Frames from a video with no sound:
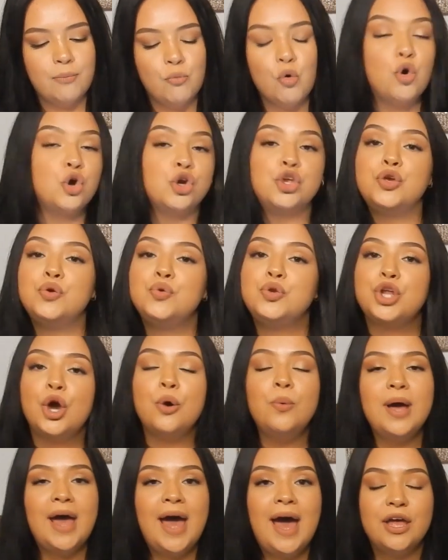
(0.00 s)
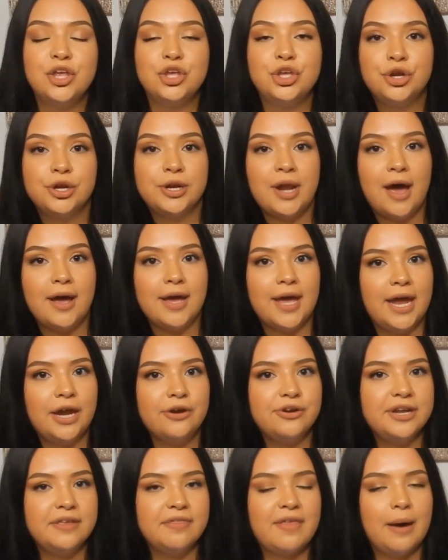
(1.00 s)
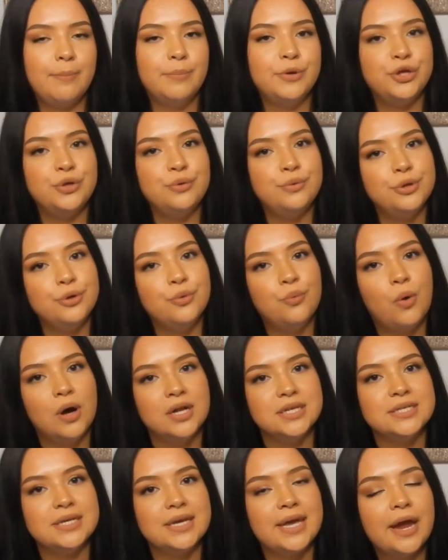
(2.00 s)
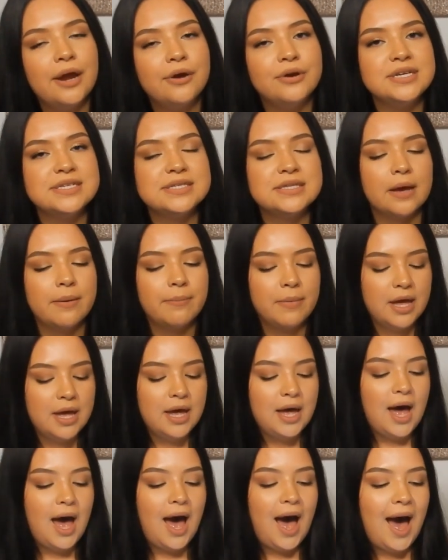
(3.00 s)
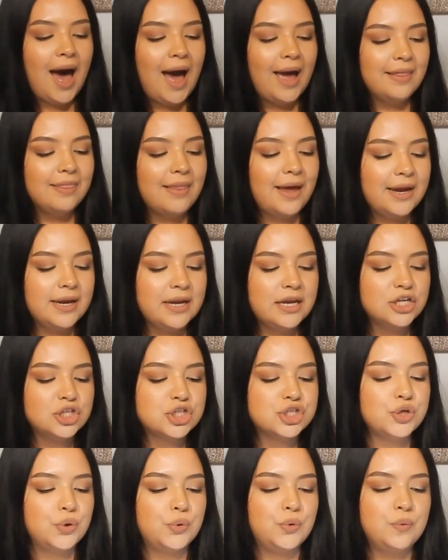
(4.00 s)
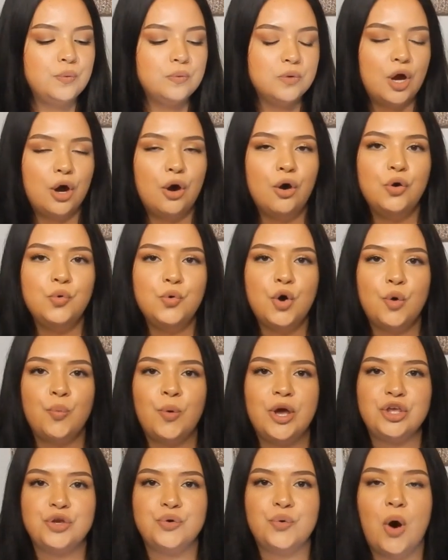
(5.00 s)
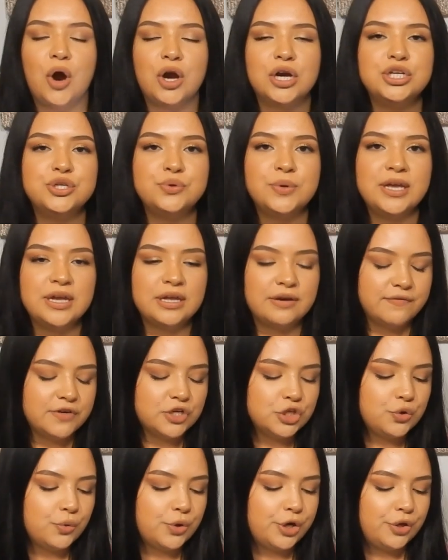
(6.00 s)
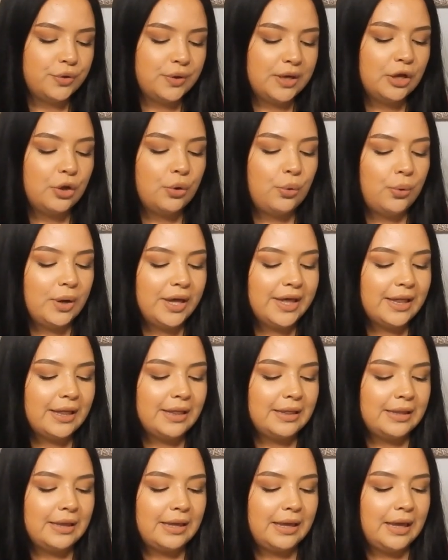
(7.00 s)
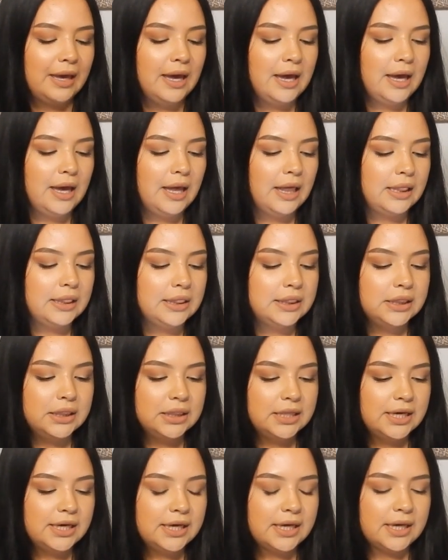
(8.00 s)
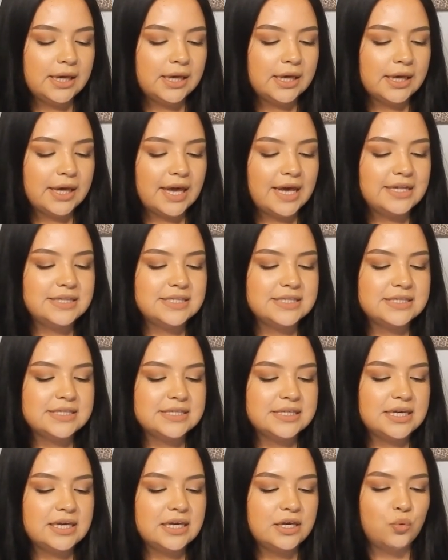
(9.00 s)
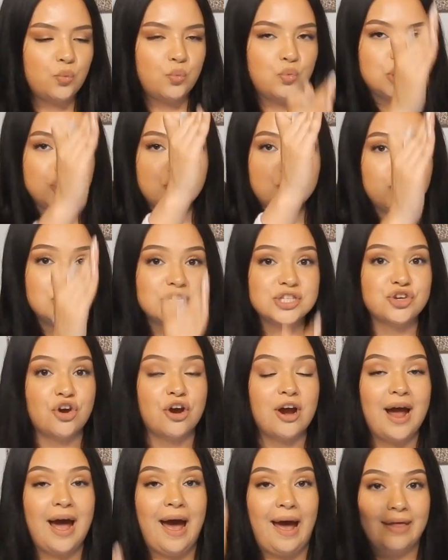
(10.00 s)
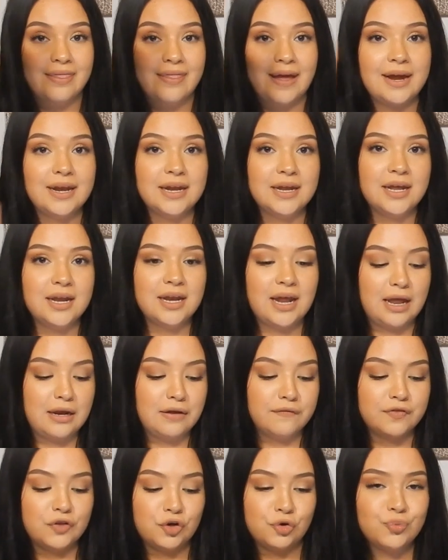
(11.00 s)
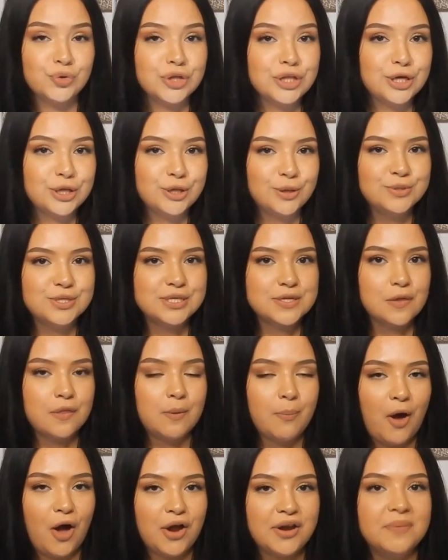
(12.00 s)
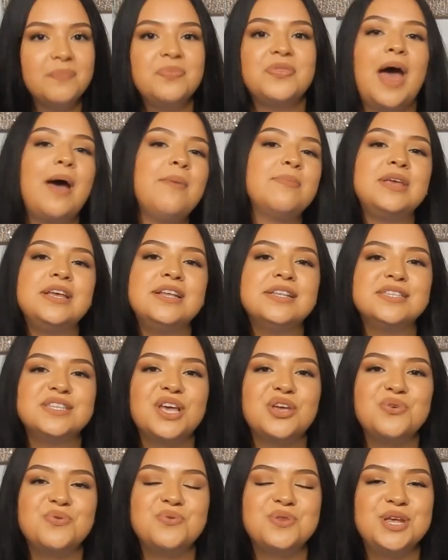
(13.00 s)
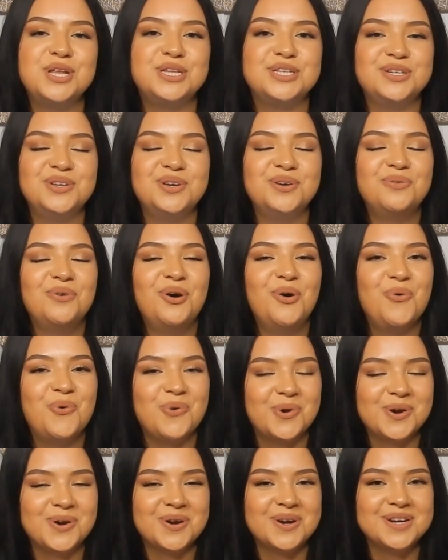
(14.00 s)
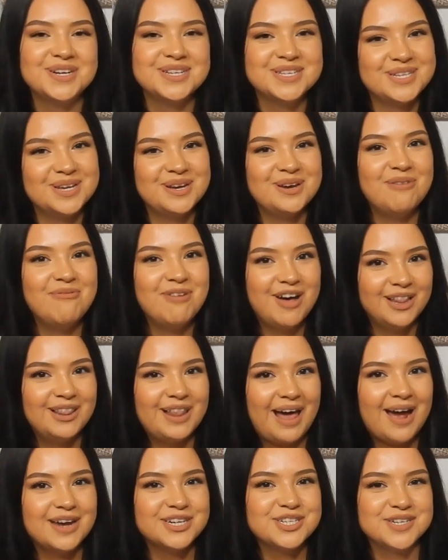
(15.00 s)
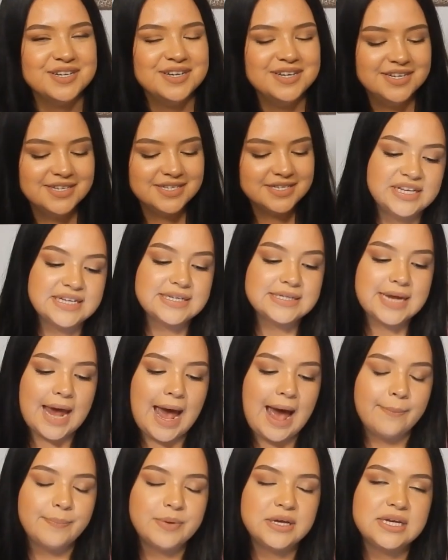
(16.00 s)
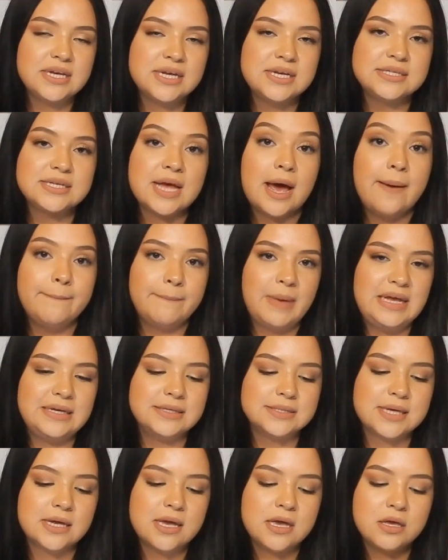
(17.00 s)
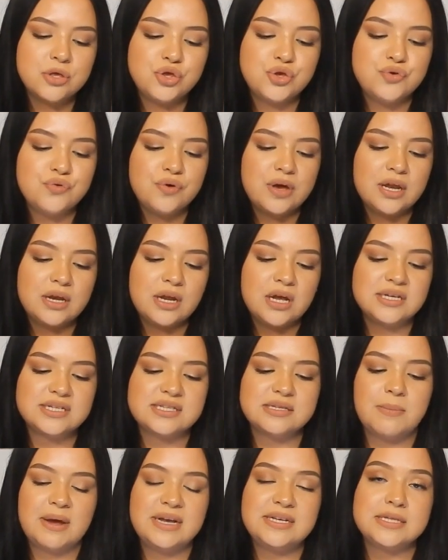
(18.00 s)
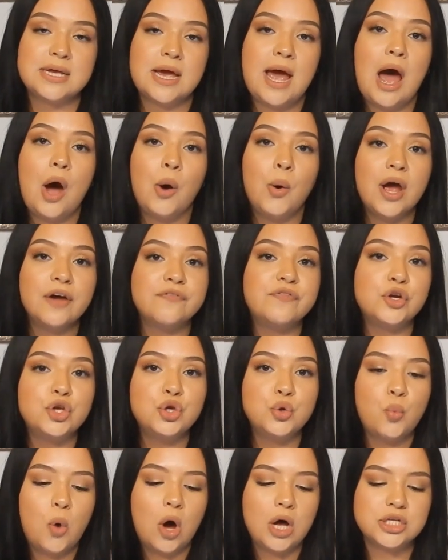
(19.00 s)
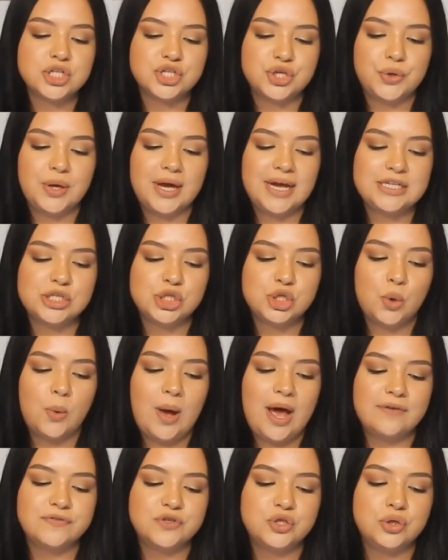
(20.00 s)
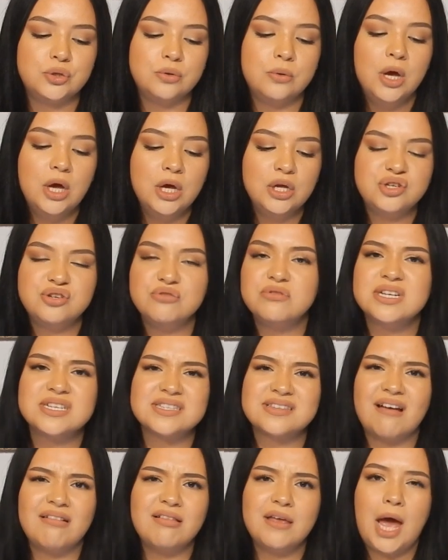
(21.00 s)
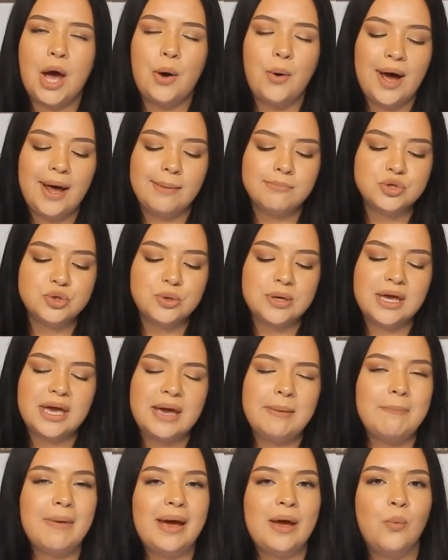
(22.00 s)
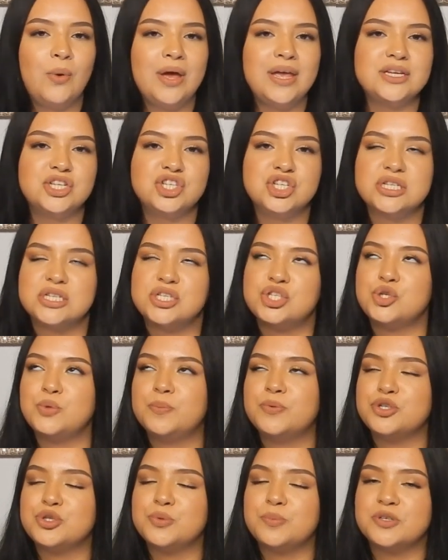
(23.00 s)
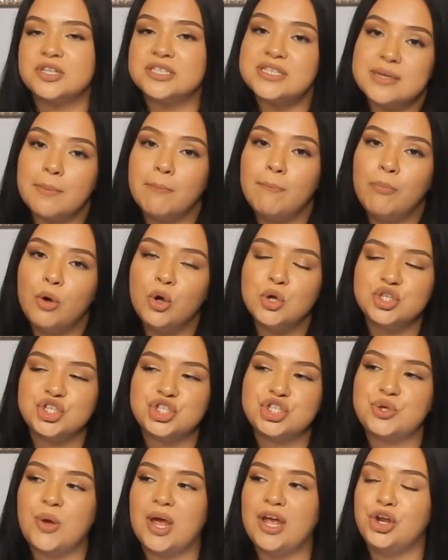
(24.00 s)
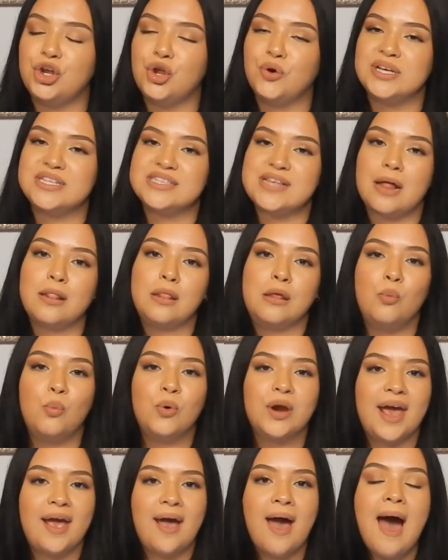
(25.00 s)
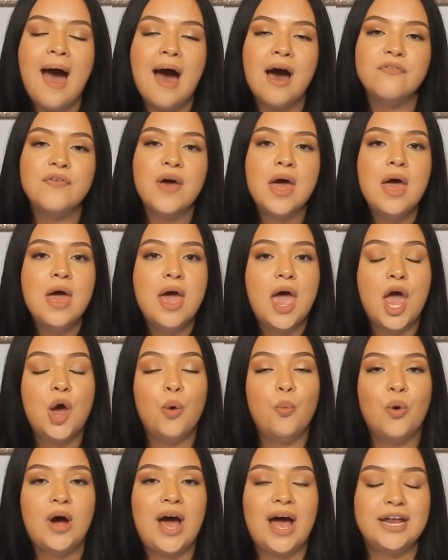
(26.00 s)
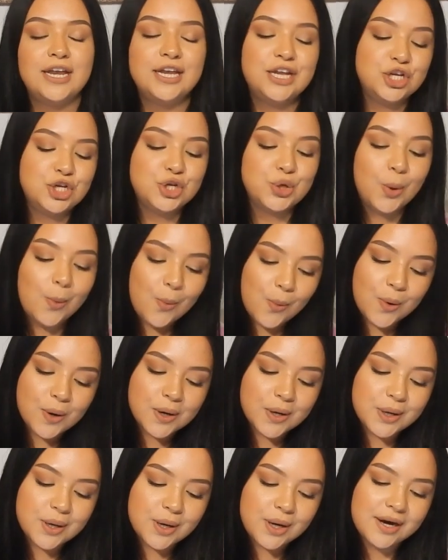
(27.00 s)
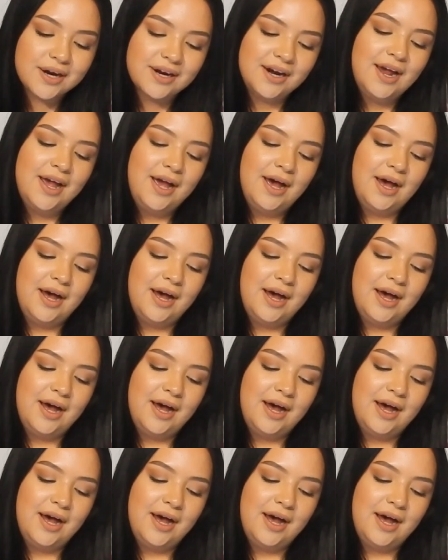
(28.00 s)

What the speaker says: or you're not carrying that, but you do want to carry some. Highlight it so you know when you are doing inventory, you can quickly look and see which ones are highlighted, and if they're really close to the bottom, that means that you need to order some lashes. This app is amazing. You can customize it however you want, so you guys don't have to do it exactly how I'm doing it. My way is just super duper simple, just so I can know exactly what I have and what I need to order.